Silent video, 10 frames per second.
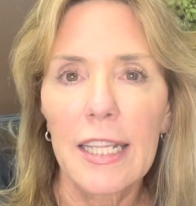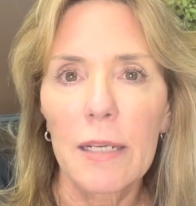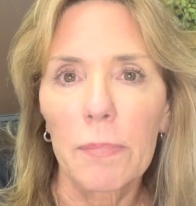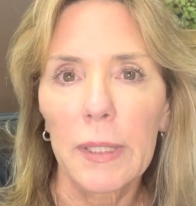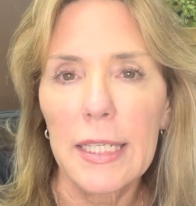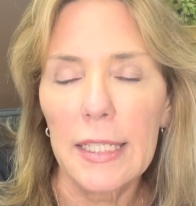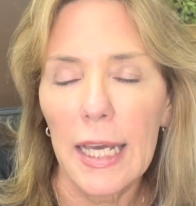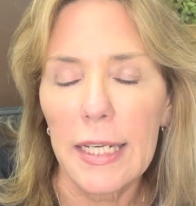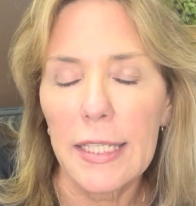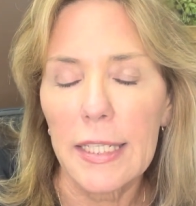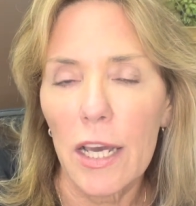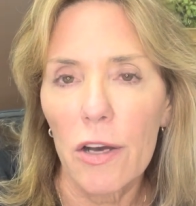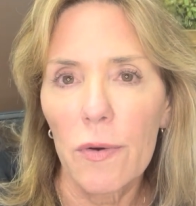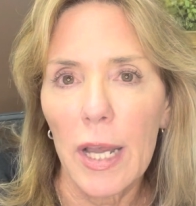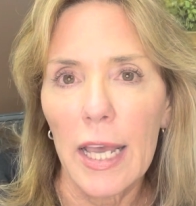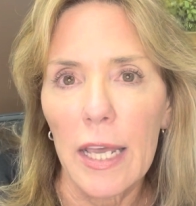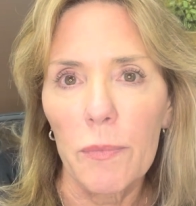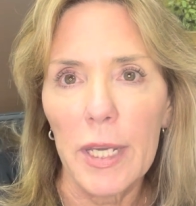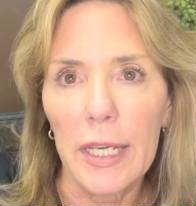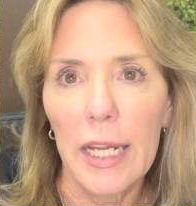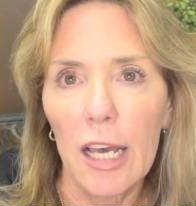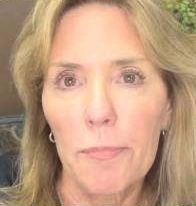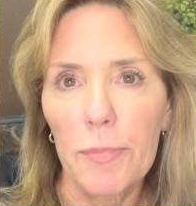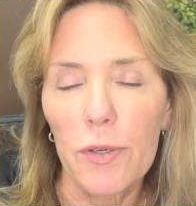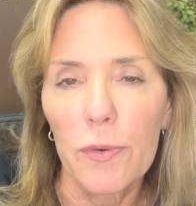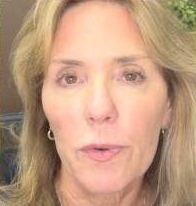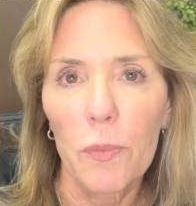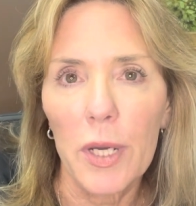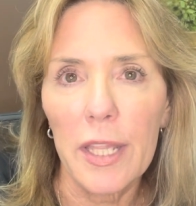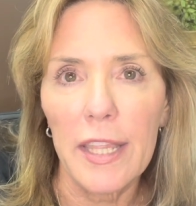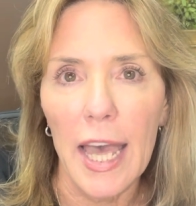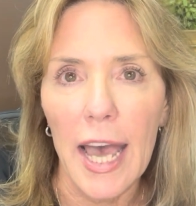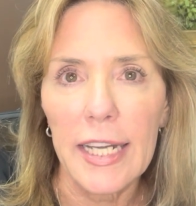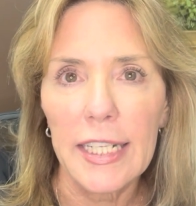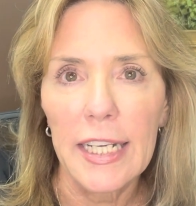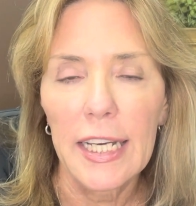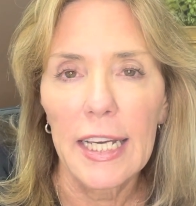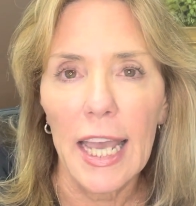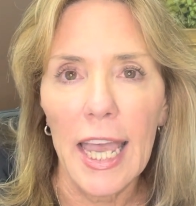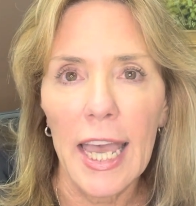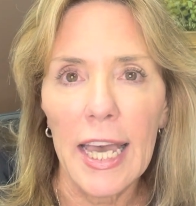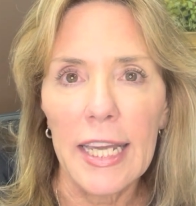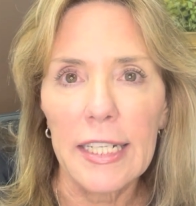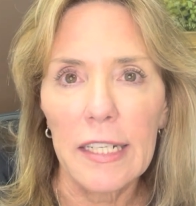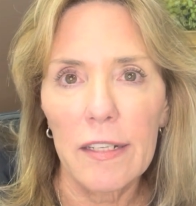then please let us know and we can help you with that. And